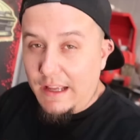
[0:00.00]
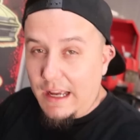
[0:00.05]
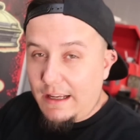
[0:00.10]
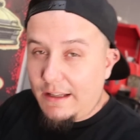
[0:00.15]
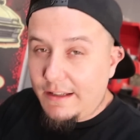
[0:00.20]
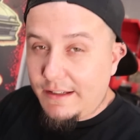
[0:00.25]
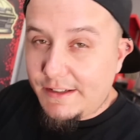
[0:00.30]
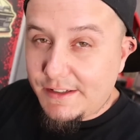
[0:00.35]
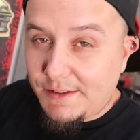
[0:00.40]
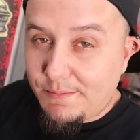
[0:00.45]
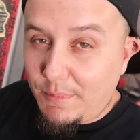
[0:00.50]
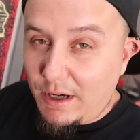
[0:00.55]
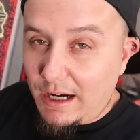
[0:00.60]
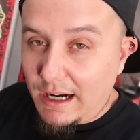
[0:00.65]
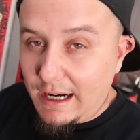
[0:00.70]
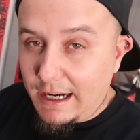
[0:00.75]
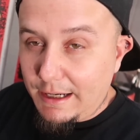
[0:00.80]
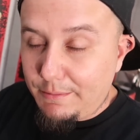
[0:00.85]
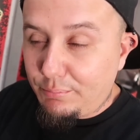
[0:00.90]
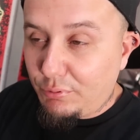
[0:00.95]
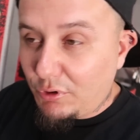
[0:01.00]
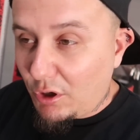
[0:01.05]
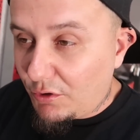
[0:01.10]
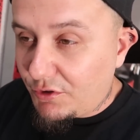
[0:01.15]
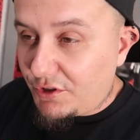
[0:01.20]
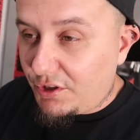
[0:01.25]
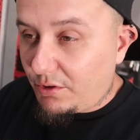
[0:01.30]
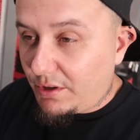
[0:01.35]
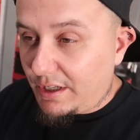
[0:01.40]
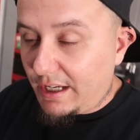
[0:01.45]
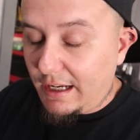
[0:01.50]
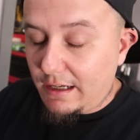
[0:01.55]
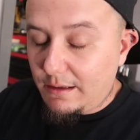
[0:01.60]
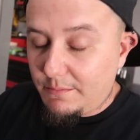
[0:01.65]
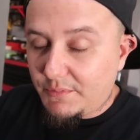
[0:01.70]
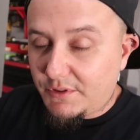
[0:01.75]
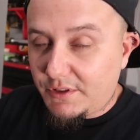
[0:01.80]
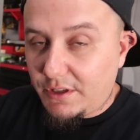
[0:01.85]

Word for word: that is my Pro 2 cam.